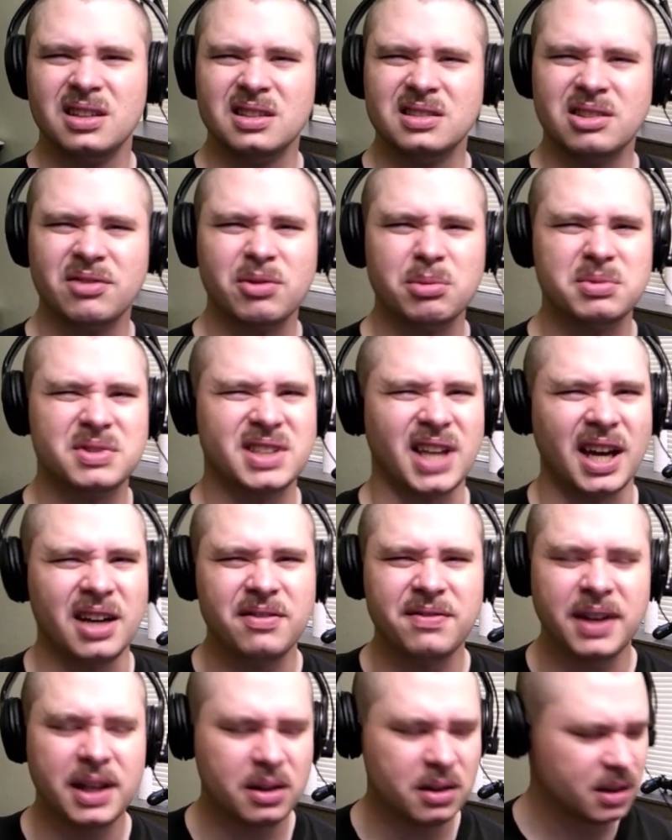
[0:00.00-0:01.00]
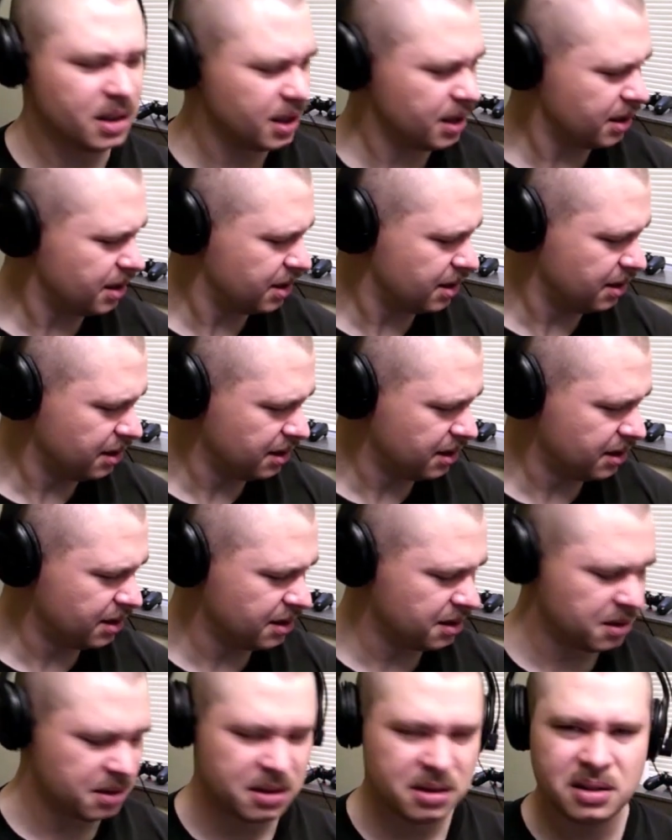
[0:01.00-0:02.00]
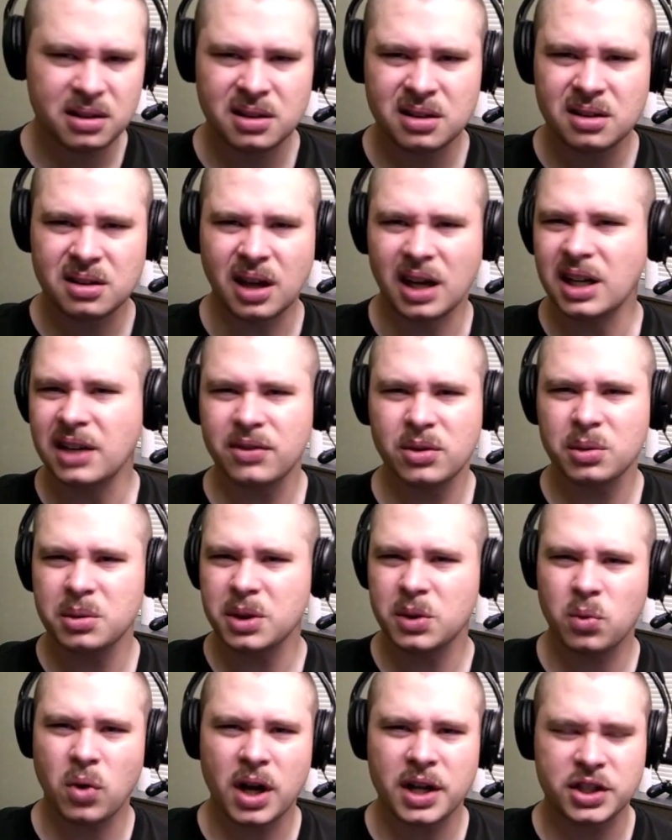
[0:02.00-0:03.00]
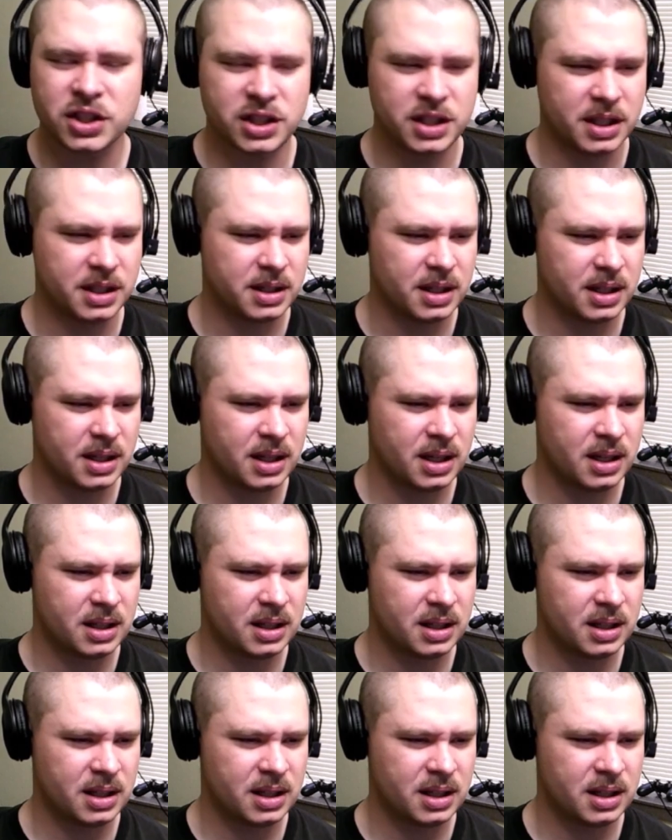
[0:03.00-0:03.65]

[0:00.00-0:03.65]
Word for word: Is it from Seinfeld? I never really watched it.